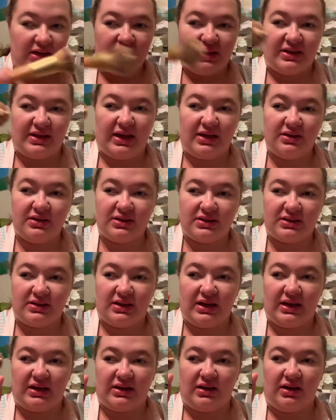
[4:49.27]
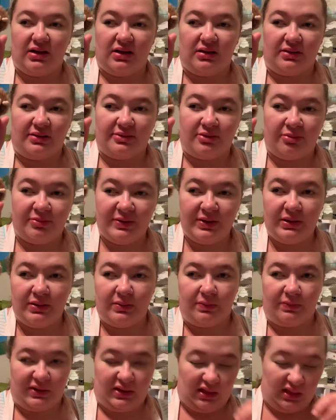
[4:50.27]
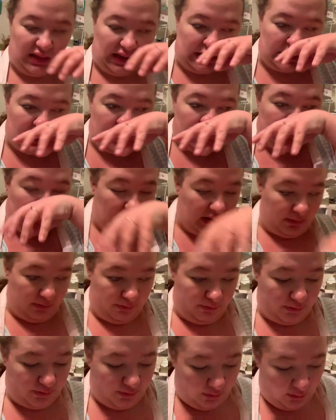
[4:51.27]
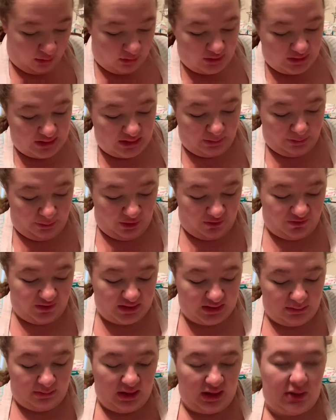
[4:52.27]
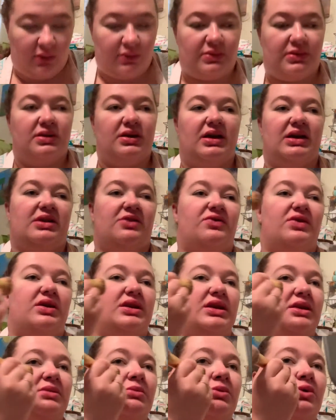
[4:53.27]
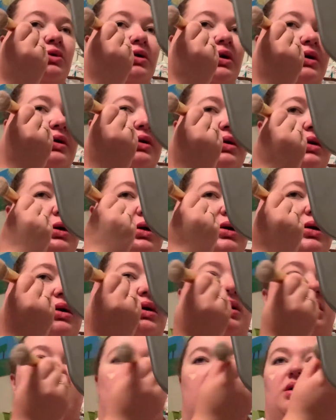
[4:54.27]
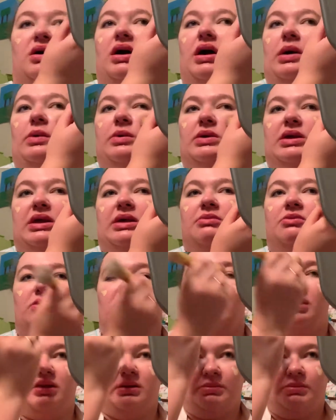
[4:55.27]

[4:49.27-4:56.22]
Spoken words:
That looks like a little bit, but it's actually almost the perfect amount. And if I need more, I will get more out of the